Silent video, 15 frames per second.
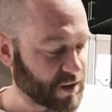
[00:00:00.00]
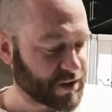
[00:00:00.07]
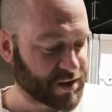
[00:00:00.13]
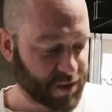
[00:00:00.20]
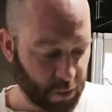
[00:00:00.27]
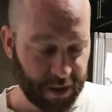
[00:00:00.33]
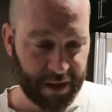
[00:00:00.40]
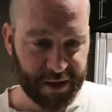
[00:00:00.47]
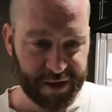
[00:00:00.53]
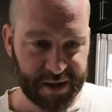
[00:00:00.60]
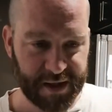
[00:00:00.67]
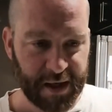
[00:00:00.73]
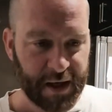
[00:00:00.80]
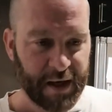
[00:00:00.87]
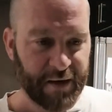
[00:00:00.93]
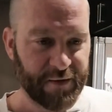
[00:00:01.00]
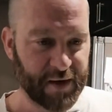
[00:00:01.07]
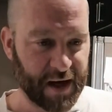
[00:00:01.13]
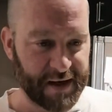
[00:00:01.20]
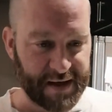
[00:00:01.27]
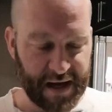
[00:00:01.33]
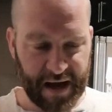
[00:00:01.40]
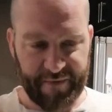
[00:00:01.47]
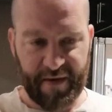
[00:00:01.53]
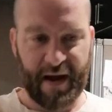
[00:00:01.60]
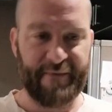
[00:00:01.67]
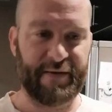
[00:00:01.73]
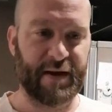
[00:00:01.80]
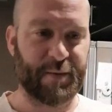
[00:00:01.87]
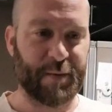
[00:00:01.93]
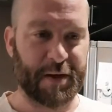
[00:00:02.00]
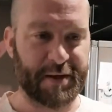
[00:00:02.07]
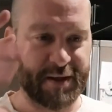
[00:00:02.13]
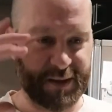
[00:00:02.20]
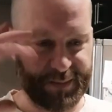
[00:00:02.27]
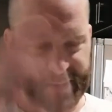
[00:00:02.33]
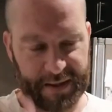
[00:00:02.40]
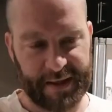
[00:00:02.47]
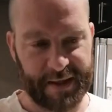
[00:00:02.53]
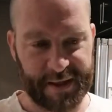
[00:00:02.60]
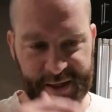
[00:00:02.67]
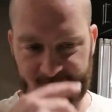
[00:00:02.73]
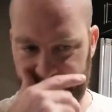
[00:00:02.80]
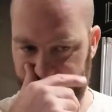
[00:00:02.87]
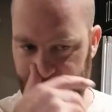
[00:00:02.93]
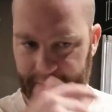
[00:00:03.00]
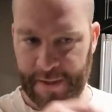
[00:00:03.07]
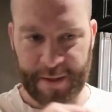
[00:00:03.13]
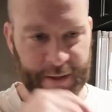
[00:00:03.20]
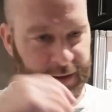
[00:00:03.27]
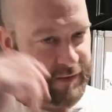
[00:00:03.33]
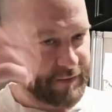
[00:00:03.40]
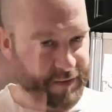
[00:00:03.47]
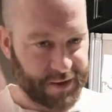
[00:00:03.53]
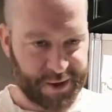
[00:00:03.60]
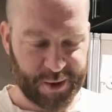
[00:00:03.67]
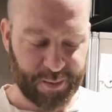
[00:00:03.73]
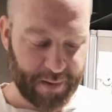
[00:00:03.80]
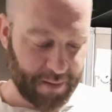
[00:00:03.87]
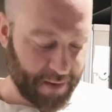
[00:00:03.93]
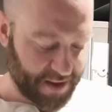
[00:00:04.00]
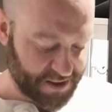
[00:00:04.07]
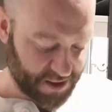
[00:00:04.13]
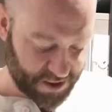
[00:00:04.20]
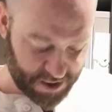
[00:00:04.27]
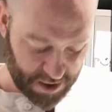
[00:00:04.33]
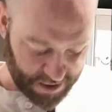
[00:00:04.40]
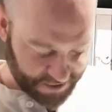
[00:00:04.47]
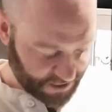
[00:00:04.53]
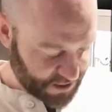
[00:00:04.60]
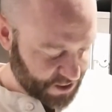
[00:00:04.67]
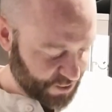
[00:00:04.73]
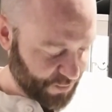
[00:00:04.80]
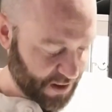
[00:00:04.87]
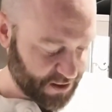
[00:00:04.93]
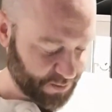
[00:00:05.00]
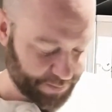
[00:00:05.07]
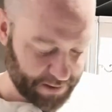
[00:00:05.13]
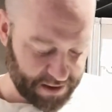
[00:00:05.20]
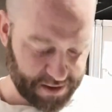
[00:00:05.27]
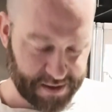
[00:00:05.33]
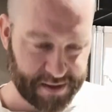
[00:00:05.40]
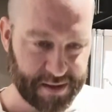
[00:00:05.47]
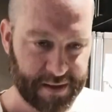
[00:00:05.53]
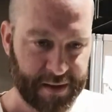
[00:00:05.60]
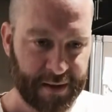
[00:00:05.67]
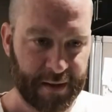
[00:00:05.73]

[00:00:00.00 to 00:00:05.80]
So delicious. If you guys ever have any questions, please just shoot me a message. I'll send you recipes.